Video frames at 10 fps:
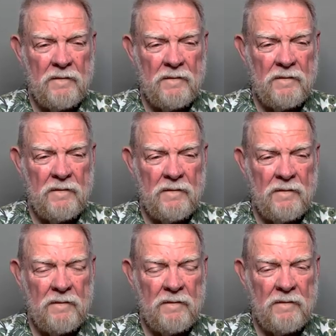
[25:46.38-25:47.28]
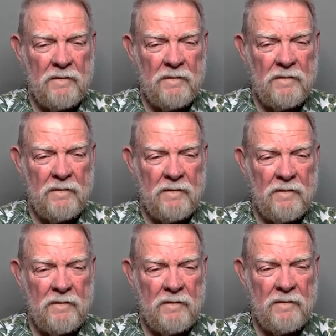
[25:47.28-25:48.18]

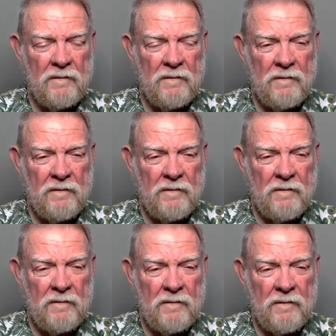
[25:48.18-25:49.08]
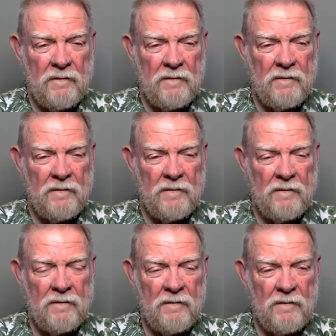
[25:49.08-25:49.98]

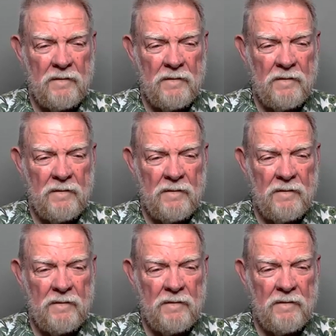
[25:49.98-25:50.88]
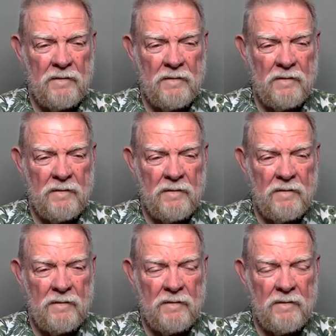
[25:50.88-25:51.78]

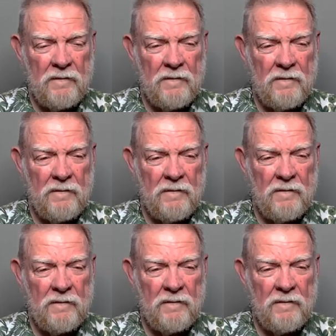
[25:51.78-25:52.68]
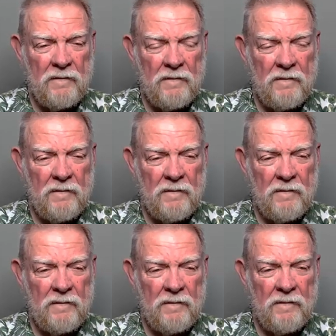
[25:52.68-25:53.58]

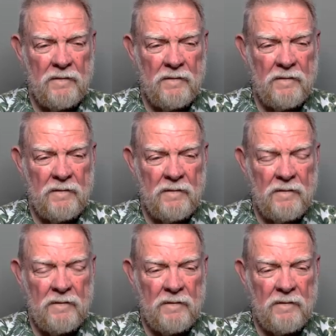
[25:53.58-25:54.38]
The person shown says nothing.